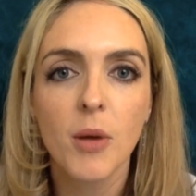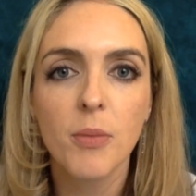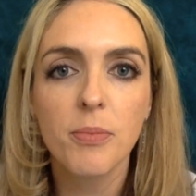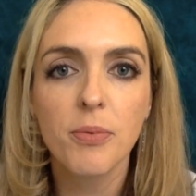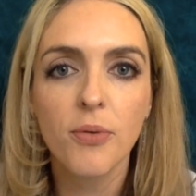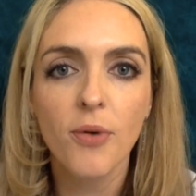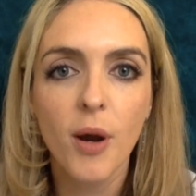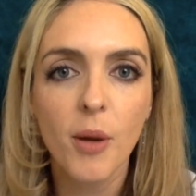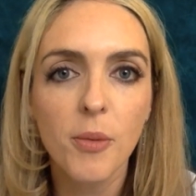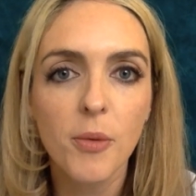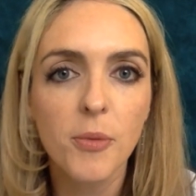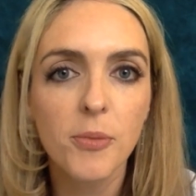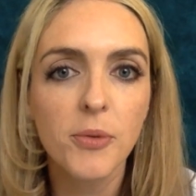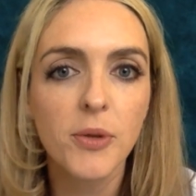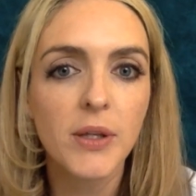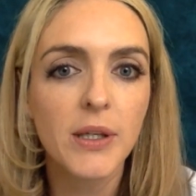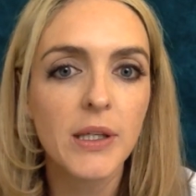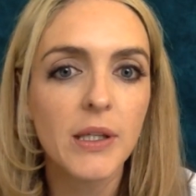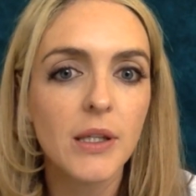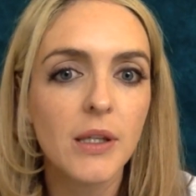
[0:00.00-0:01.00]

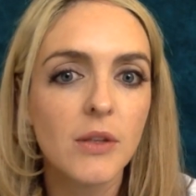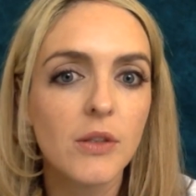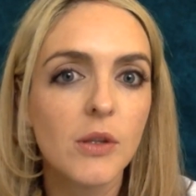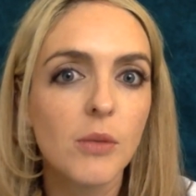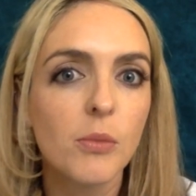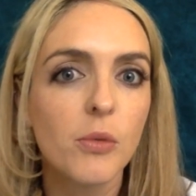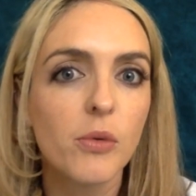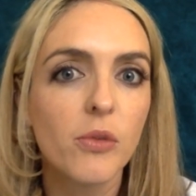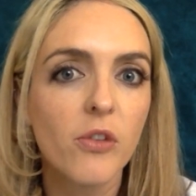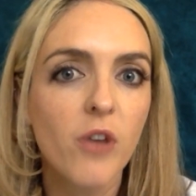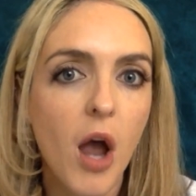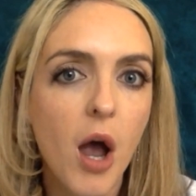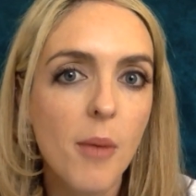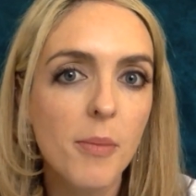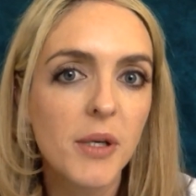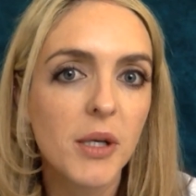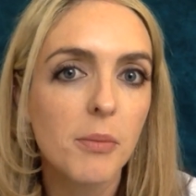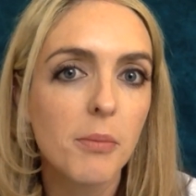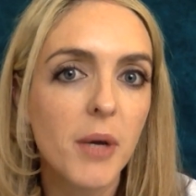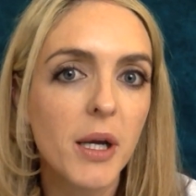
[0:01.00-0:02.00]
Probably the most common in